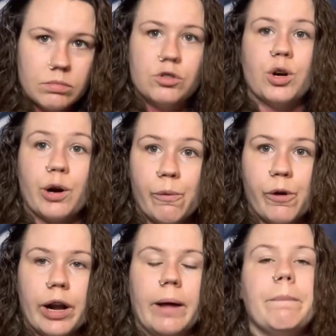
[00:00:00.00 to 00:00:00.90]
Trigger
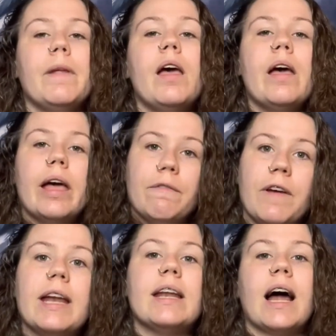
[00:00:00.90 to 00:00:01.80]
warning. If
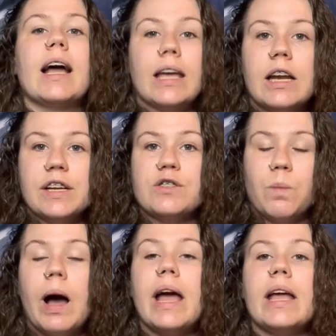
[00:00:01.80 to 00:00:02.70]
he did not get his
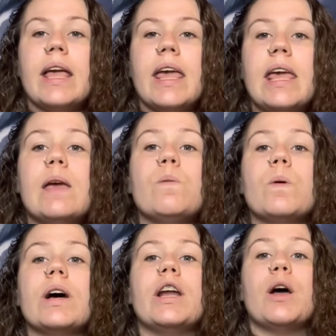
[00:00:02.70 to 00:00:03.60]
way, he
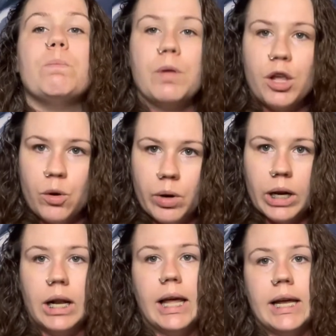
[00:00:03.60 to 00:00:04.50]
would
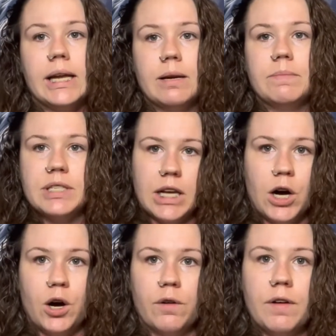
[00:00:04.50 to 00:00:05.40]
mutilate
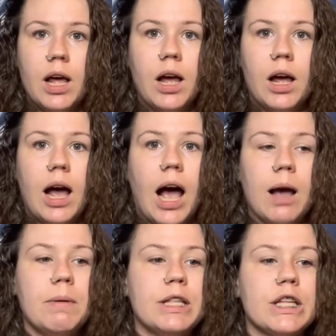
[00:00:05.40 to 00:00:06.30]
himself.
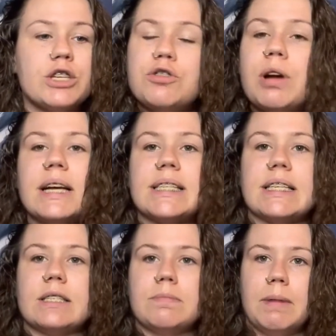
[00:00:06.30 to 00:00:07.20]
I mean, this dude has a
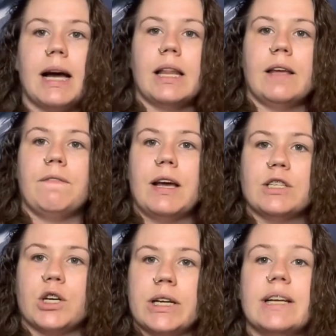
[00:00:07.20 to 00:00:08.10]
smiley
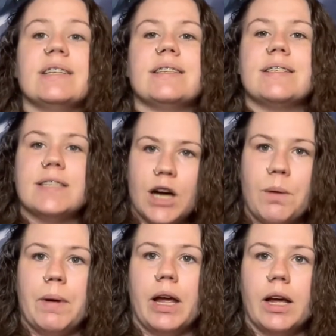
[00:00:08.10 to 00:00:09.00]
face on his
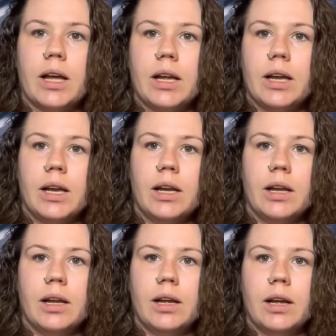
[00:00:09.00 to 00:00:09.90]
stomach
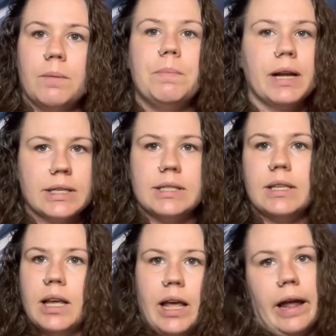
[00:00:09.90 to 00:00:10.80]
because
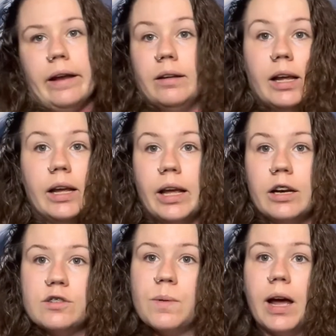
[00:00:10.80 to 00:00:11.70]
he didn't get
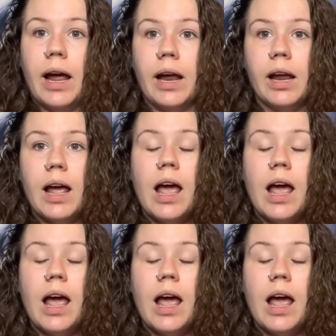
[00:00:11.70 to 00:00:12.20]
his way.